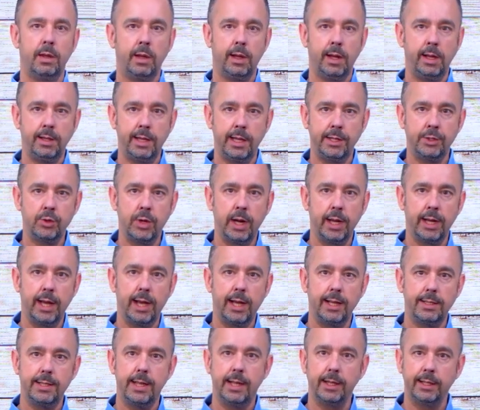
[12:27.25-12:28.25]
And that dry
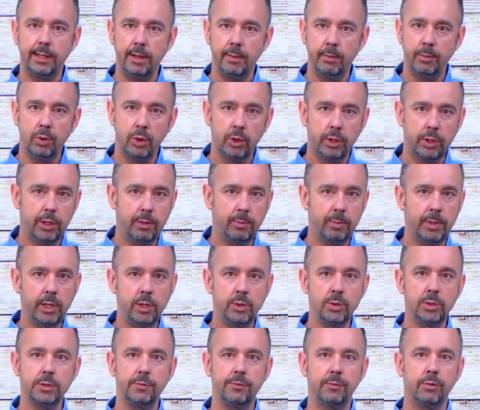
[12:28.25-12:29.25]
contact input can be
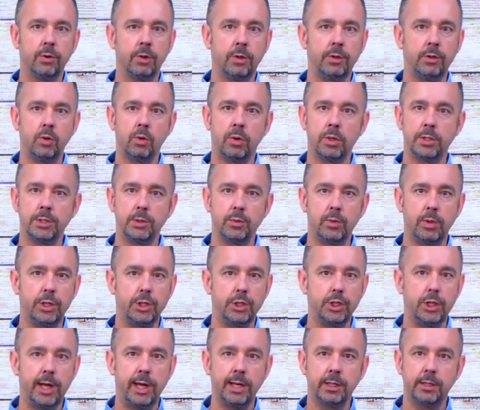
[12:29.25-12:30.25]
used for door
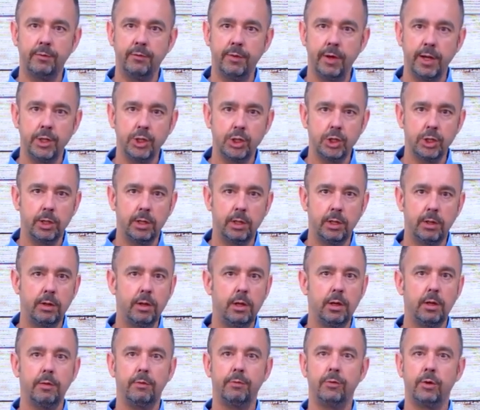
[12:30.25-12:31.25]
switch activation,
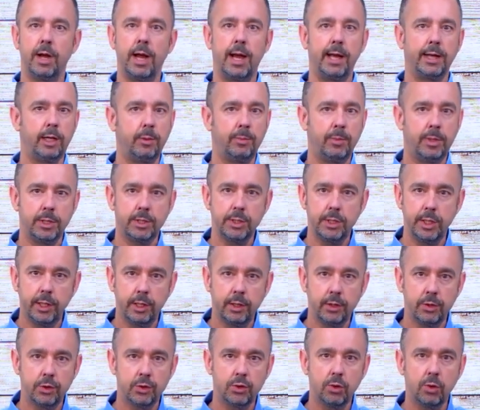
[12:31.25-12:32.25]
for occupancy
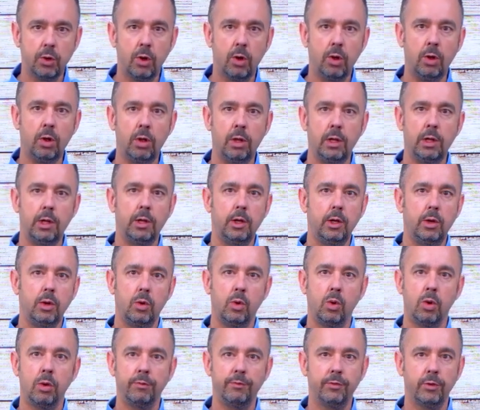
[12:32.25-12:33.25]
control,
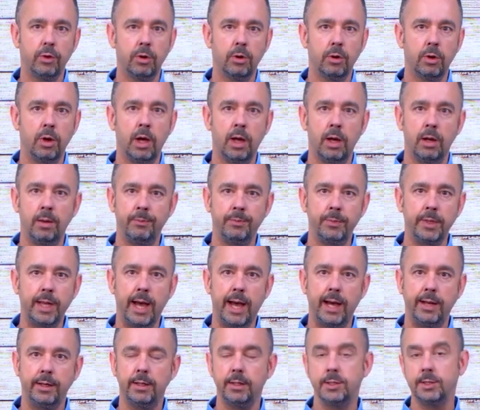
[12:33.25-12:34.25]
or for uh,
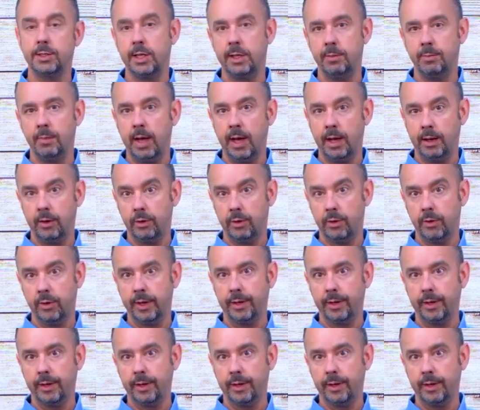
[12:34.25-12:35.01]
condensate monitoring.